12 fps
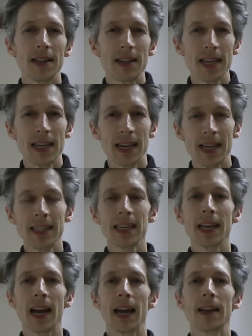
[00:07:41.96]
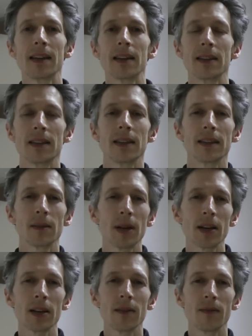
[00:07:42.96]
the internet somehow
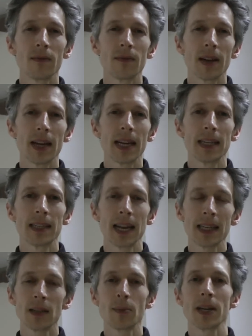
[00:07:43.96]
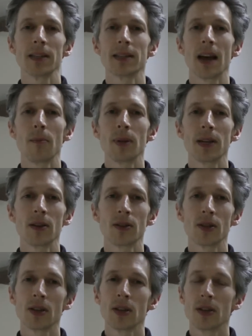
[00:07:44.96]
kind of exacerbates that,
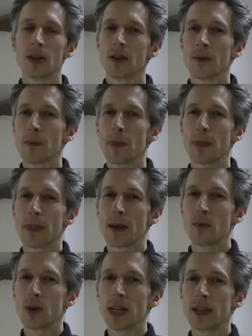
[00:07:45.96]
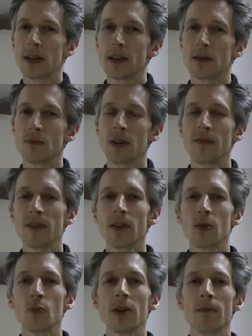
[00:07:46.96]
because we feel
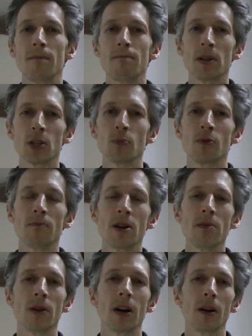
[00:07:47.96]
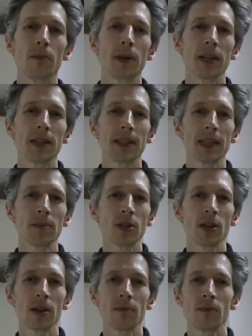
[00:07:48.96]
that we're much more mobile, but at the same
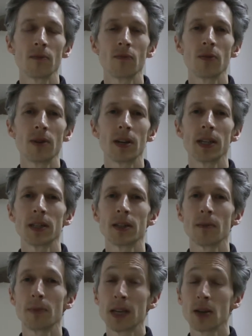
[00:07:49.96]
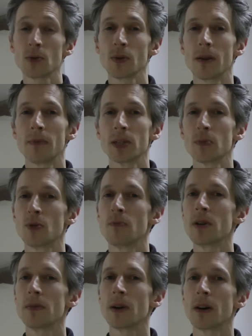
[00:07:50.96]
time, we realize that because we are much more
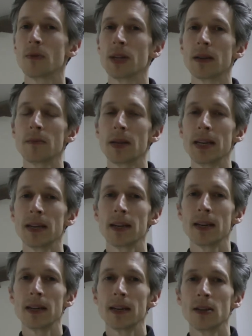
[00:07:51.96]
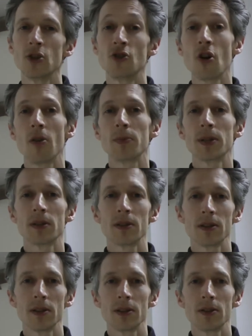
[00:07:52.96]
mobile, we can be dropped
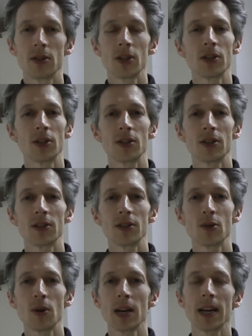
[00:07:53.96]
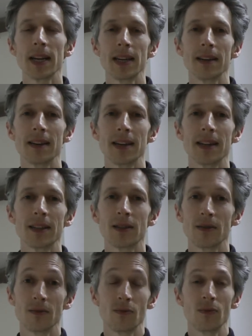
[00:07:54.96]
just as quickly as
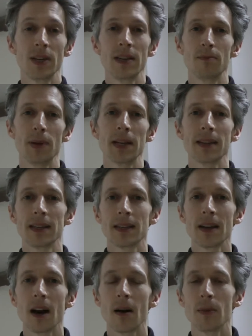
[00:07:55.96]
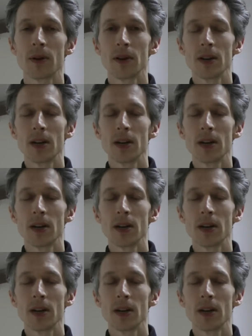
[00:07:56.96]
we pick things up.